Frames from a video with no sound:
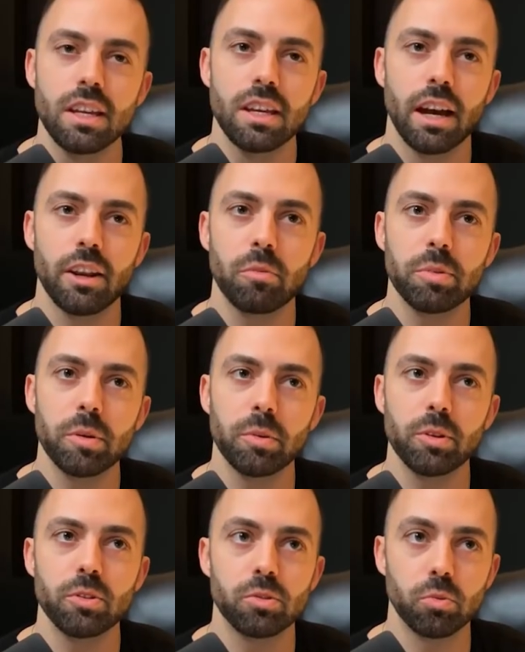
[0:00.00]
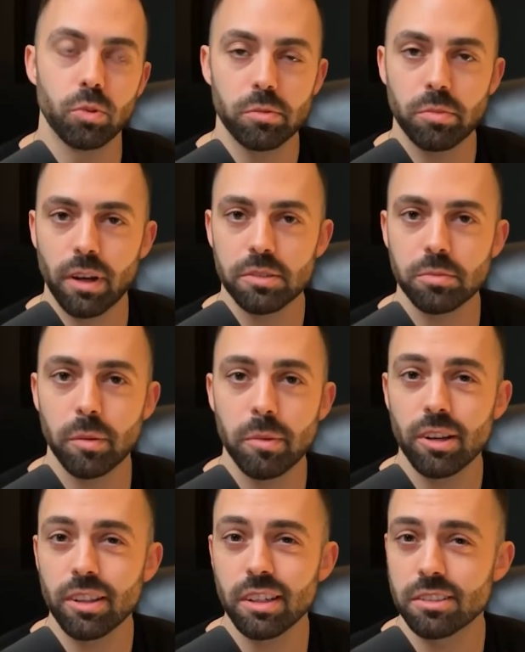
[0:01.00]
I know people use WordPress
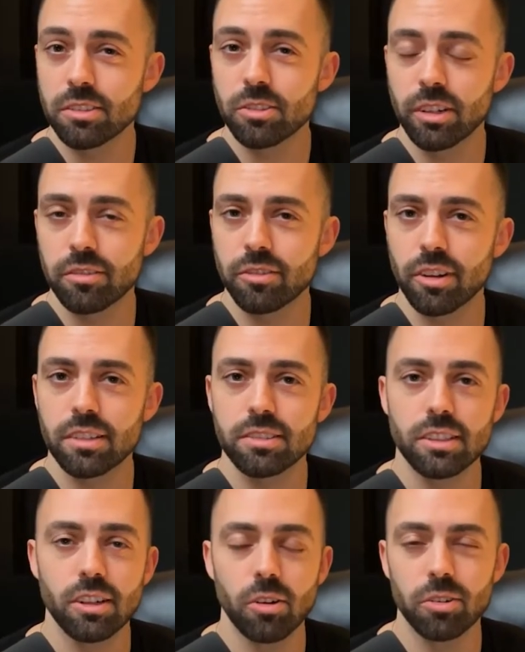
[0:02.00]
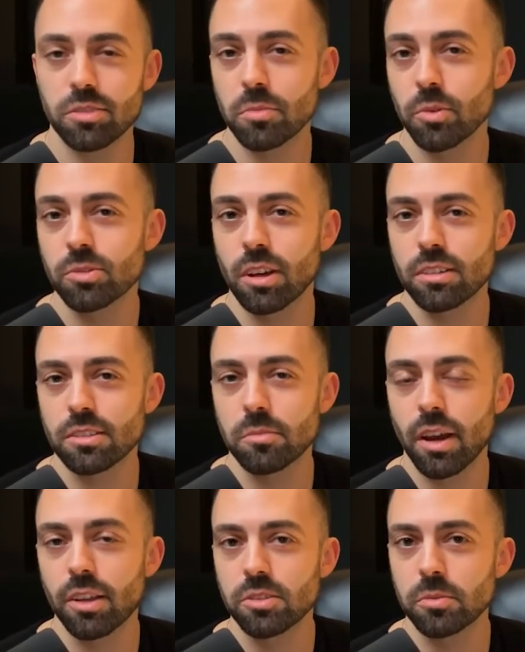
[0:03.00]
primarily because it's great for S E O. It's the most
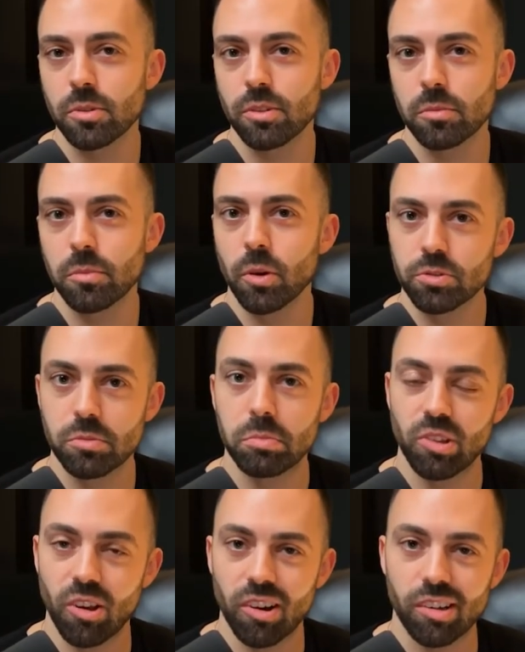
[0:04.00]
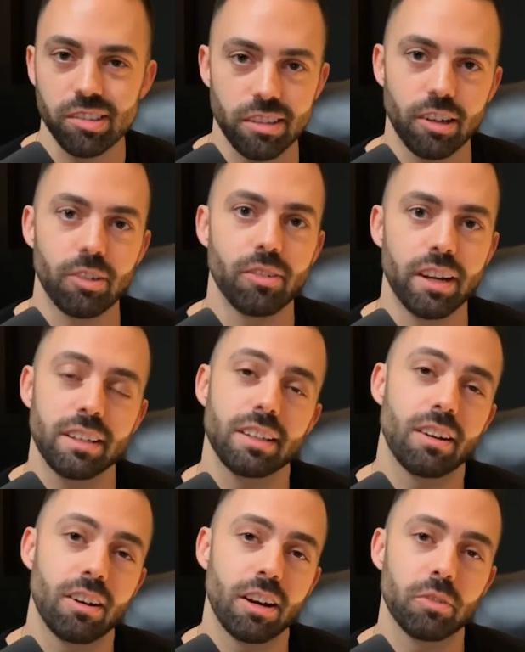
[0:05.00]
customizable, mm-hmm. and most blogs that are
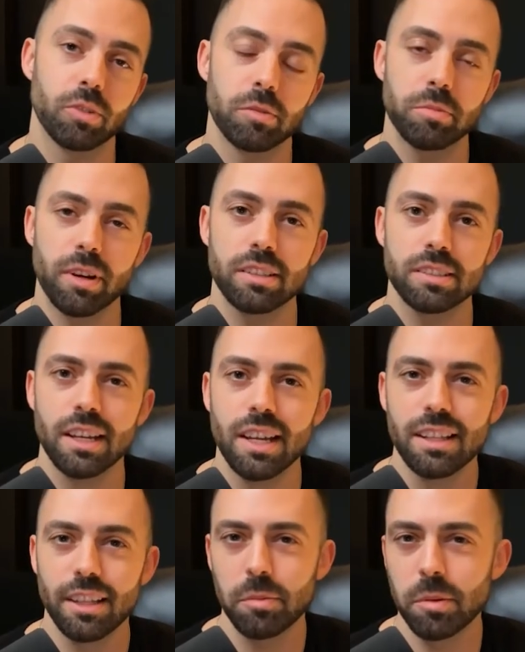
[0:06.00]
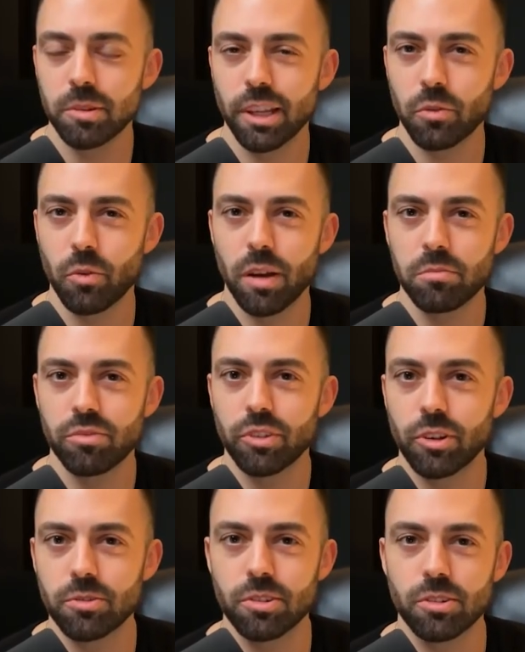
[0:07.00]
ranking are on WordPress. A lot of people yeah. like
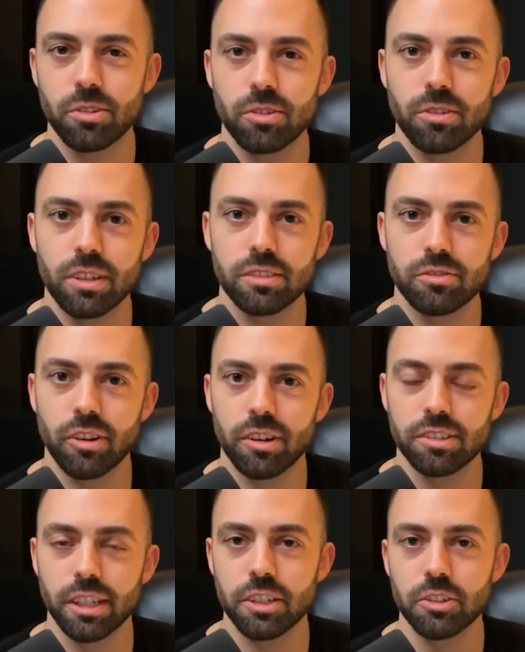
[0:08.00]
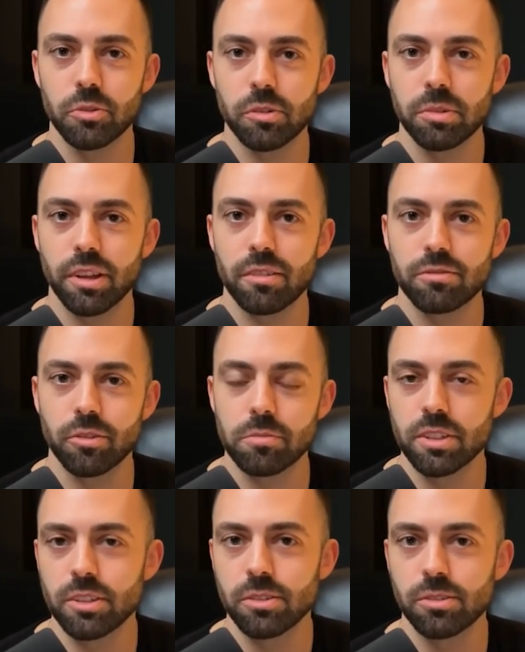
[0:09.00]
Webflow too, as far as like a newer
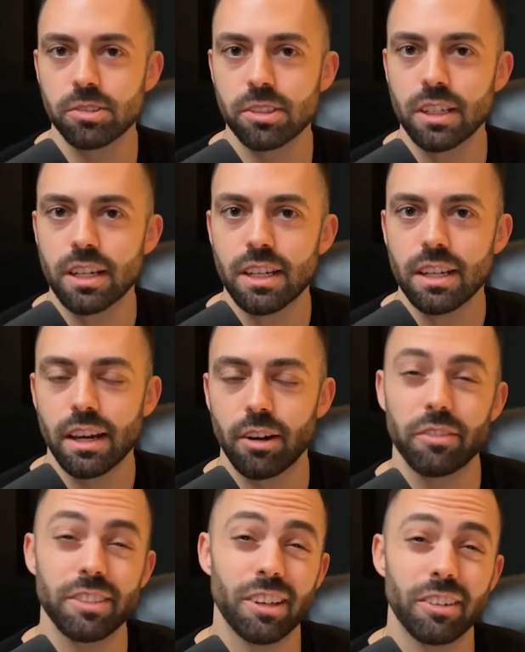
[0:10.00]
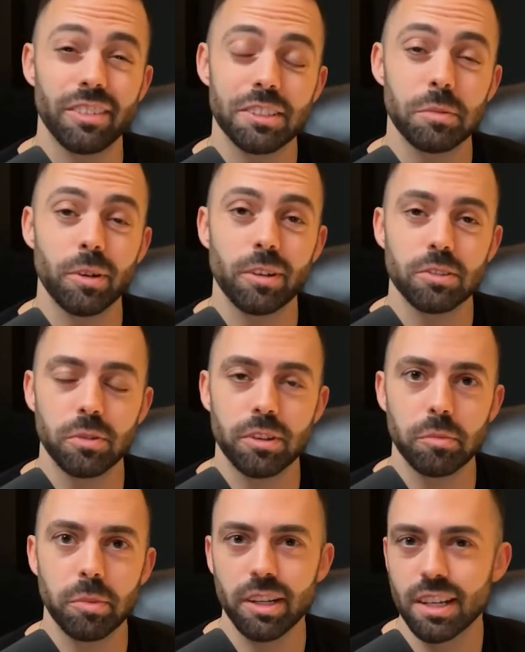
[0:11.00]
platform to use. I don't have a ton of experience
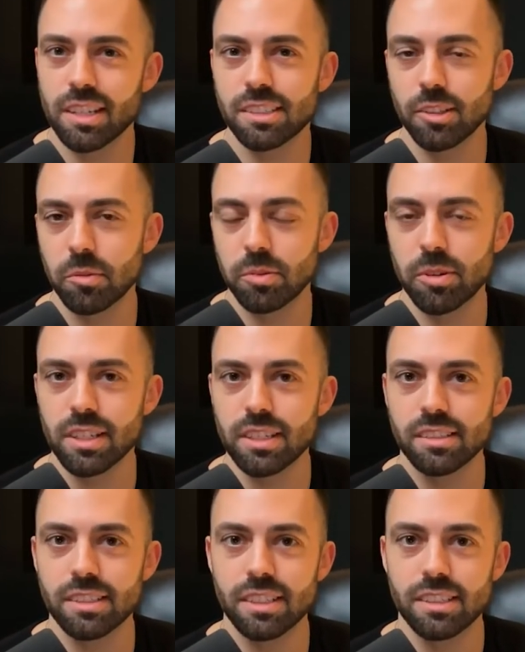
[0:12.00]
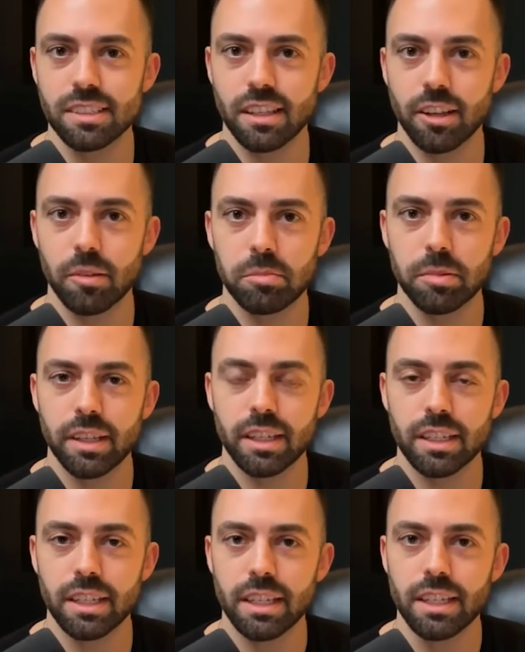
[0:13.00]
with it, but it is still pretty easy to set up like